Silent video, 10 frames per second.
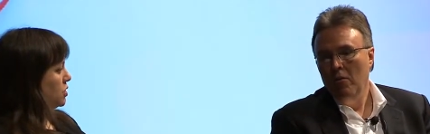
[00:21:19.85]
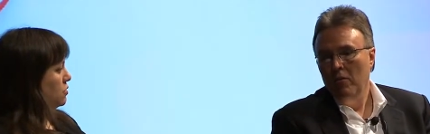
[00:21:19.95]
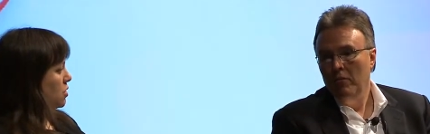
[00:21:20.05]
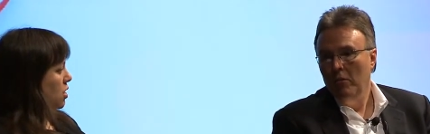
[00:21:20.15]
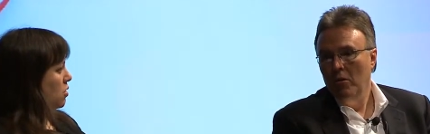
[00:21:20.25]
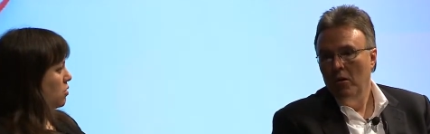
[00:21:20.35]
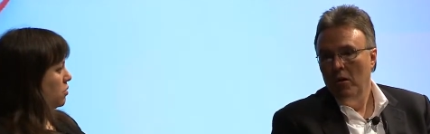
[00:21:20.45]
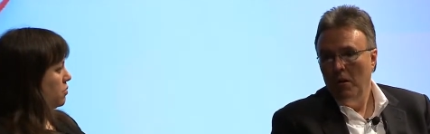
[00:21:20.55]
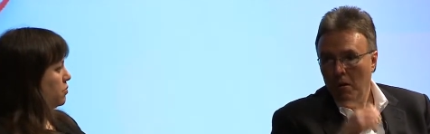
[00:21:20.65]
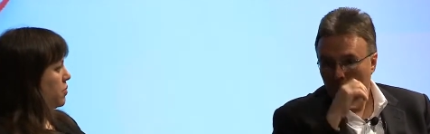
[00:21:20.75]
Speaker 1: do you
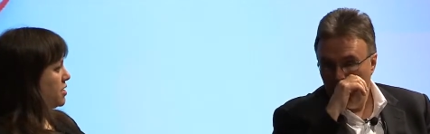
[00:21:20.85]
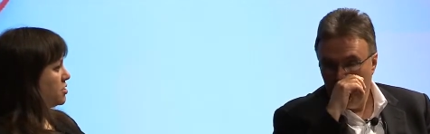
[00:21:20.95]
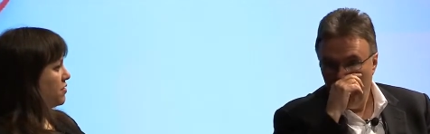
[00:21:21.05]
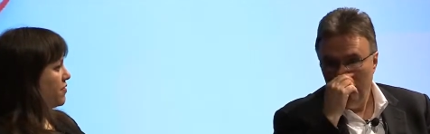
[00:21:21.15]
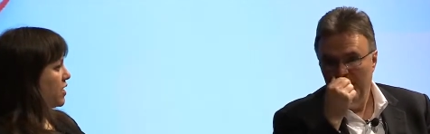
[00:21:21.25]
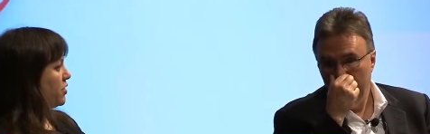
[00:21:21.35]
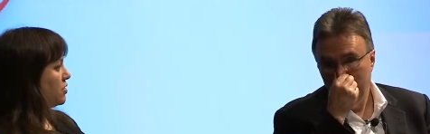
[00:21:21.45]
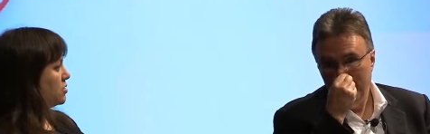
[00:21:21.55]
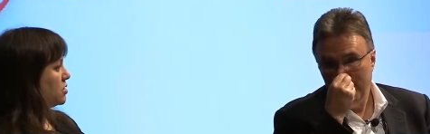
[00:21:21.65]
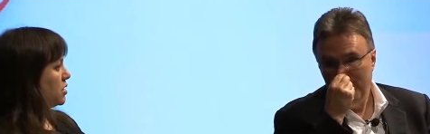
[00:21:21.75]
know, based on the fact
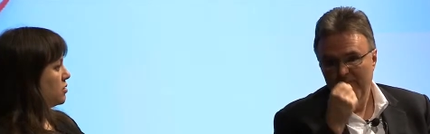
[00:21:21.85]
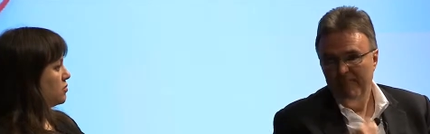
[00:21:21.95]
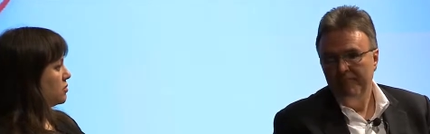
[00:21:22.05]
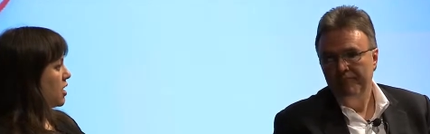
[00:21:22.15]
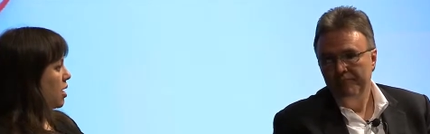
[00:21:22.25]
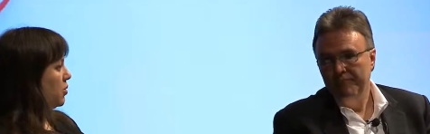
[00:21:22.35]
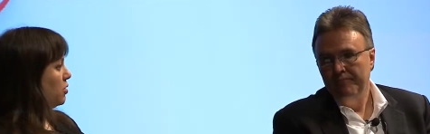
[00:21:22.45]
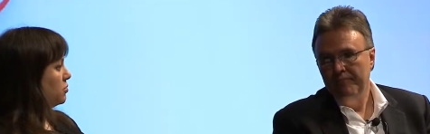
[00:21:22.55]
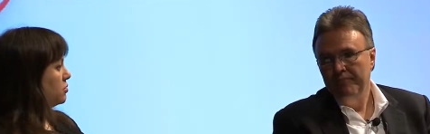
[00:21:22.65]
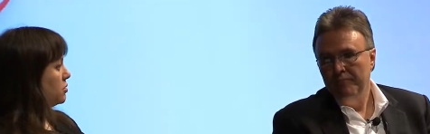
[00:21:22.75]
that
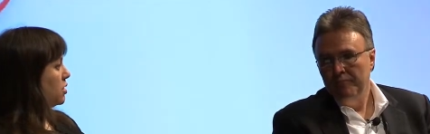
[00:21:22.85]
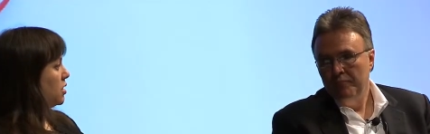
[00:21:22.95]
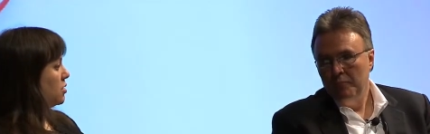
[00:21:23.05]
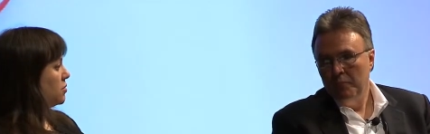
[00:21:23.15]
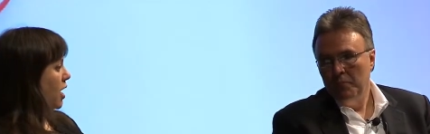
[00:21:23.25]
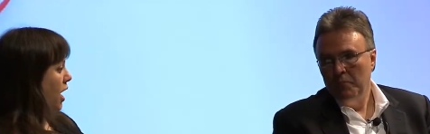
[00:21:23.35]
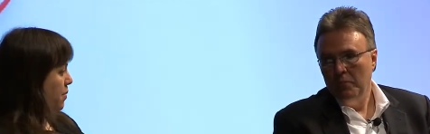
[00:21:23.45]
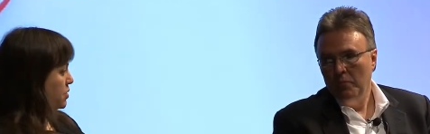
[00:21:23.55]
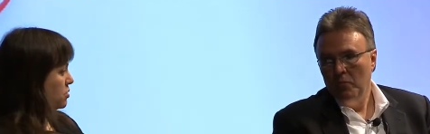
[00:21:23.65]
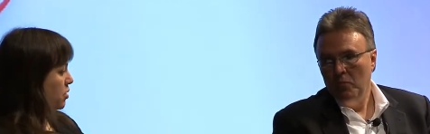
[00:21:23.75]
cable
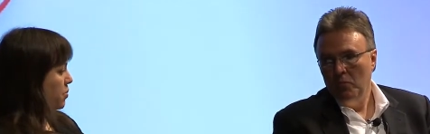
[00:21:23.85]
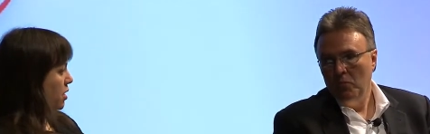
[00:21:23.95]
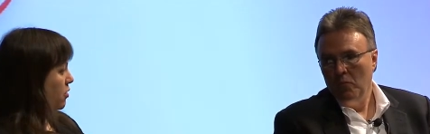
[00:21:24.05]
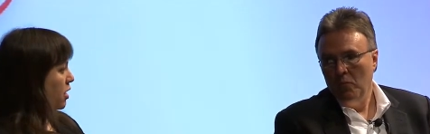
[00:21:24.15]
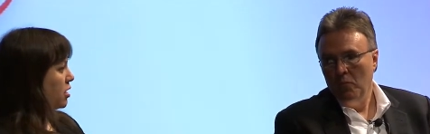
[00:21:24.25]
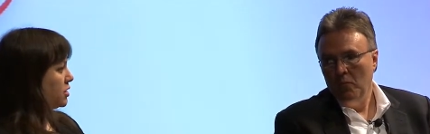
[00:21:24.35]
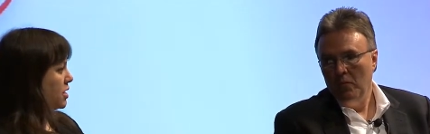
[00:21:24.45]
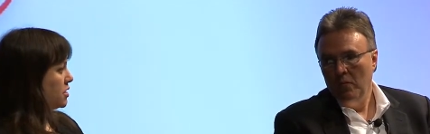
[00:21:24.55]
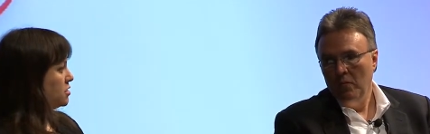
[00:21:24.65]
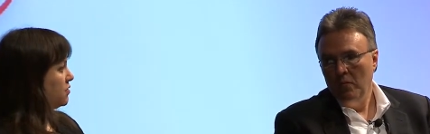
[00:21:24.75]
apps are appearing on
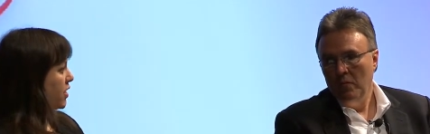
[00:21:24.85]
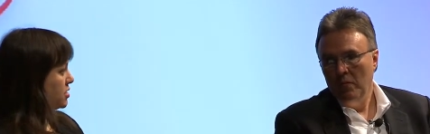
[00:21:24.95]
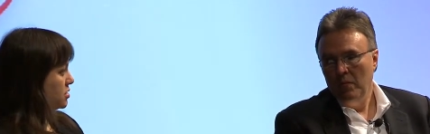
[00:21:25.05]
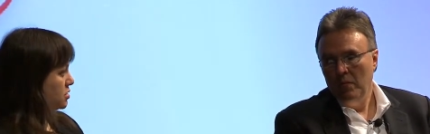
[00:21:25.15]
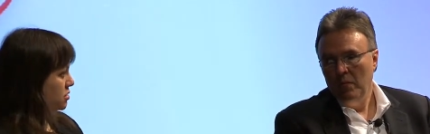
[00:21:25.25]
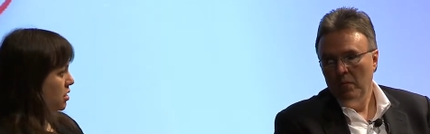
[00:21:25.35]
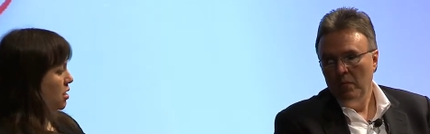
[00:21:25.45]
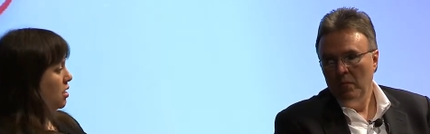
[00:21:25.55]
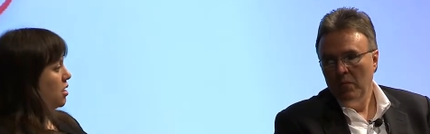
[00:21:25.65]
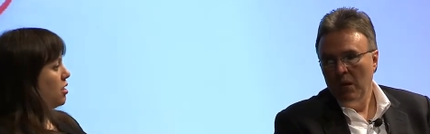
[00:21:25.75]
connected devices
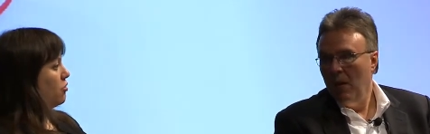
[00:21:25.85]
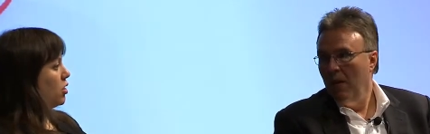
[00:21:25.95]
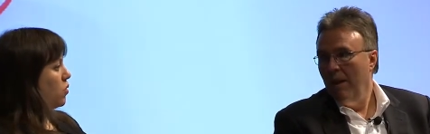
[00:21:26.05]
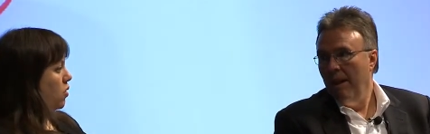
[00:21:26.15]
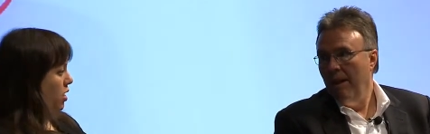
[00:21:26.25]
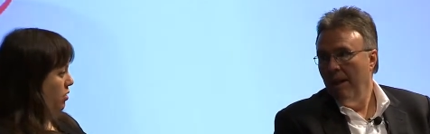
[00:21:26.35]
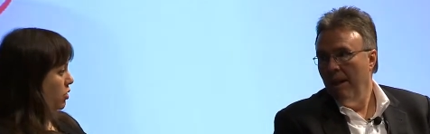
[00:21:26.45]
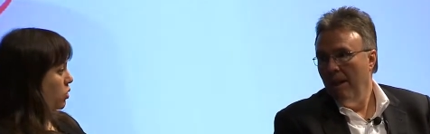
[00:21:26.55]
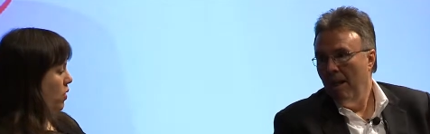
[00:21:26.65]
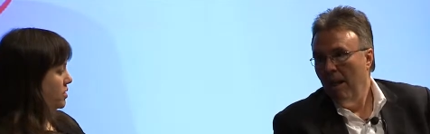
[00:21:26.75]
and
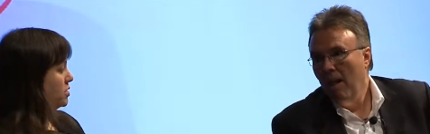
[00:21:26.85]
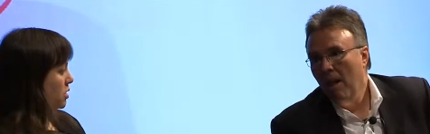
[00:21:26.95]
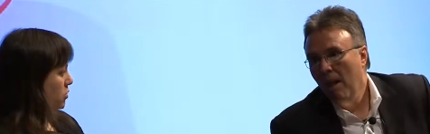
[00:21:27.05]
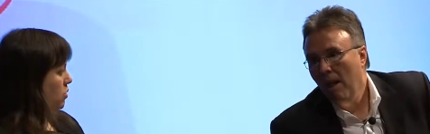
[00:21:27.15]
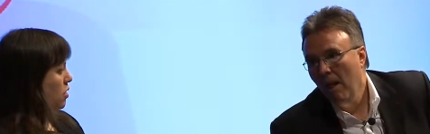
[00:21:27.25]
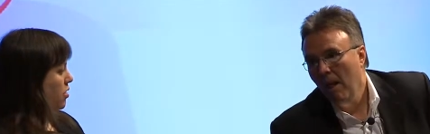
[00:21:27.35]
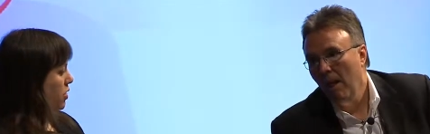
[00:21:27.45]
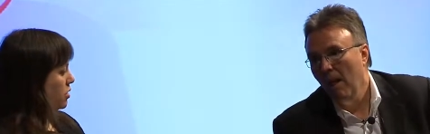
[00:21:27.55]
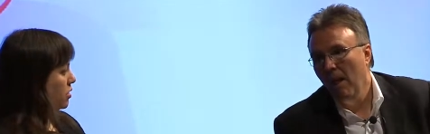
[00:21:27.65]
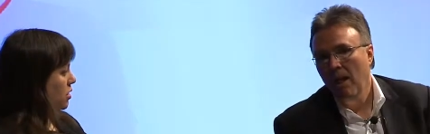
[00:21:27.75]

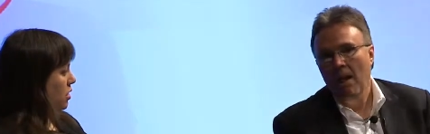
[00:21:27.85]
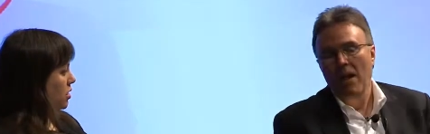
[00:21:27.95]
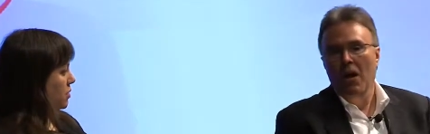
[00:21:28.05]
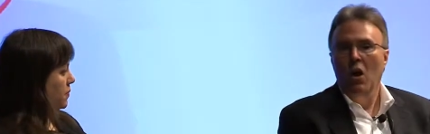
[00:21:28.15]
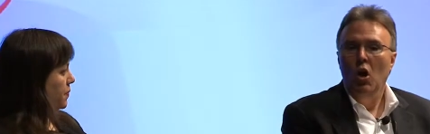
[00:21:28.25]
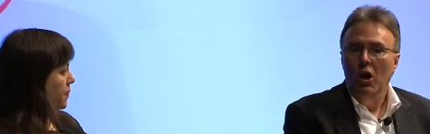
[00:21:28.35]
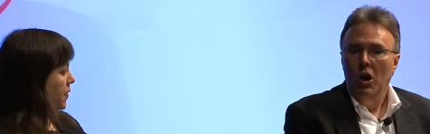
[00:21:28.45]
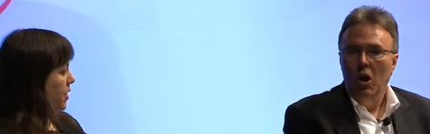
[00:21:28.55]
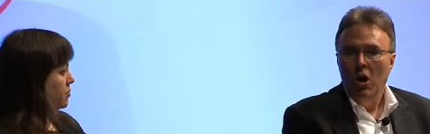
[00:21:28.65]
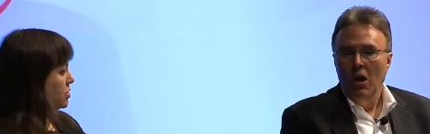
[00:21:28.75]
requiring
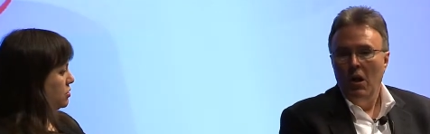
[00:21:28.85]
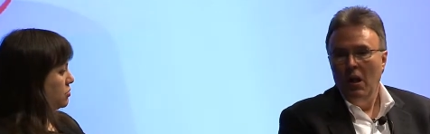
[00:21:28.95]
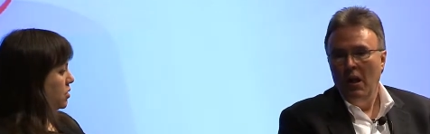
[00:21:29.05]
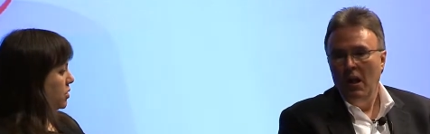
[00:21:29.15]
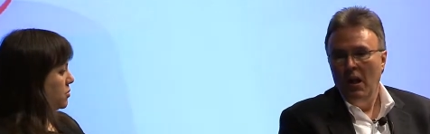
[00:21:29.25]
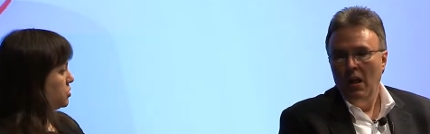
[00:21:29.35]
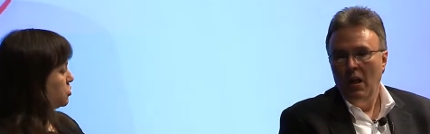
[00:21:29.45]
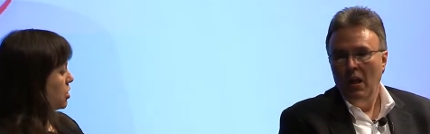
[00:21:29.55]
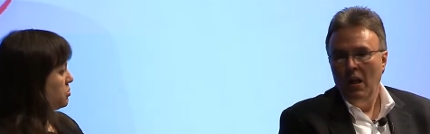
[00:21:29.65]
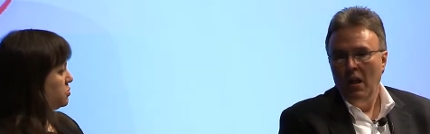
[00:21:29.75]
them to become
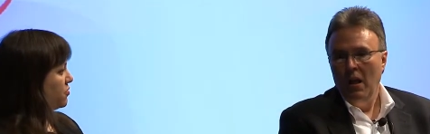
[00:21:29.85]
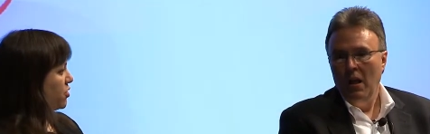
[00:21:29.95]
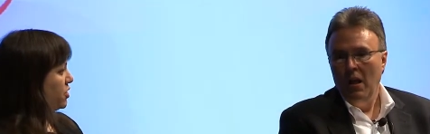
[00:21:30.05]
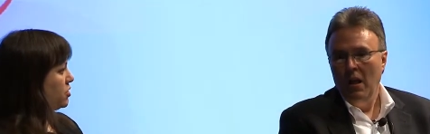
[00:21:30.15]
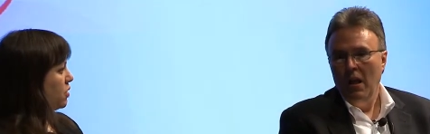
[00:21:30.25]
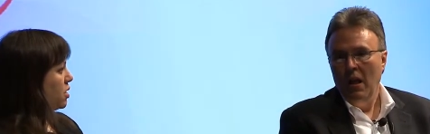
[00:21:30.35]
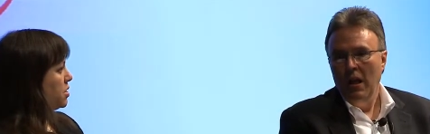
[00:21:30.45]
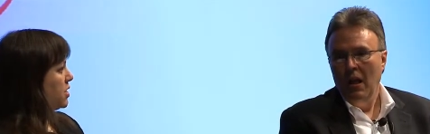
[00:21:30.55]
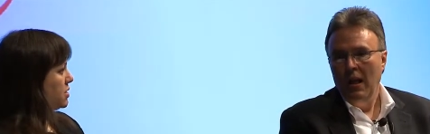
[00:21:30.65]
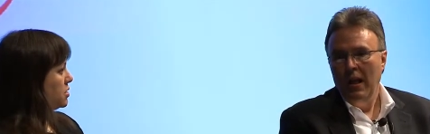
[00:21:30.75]
subscribers before they do it? I
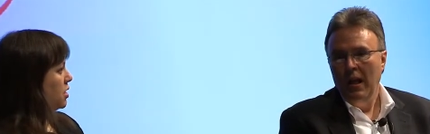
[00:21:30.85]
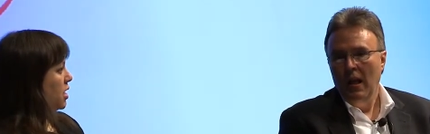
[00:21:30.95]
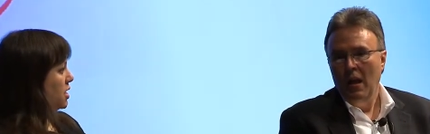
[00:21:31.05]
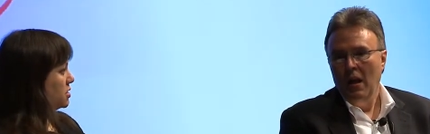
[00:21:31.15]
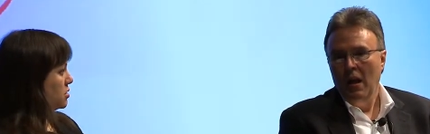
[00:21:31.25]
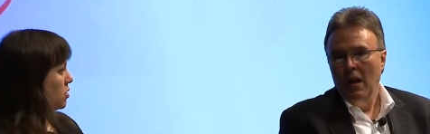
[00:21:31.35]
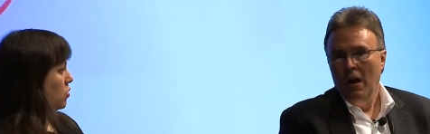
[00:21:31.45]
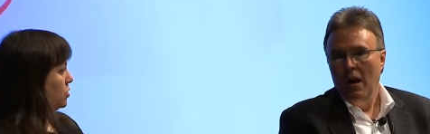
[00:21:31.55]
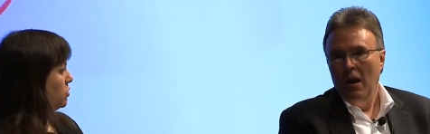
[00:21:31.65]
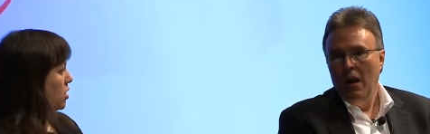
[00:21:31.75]
mean, that's a
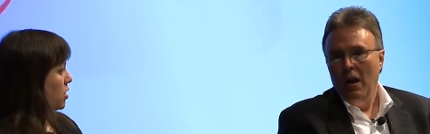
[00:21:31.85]
whole new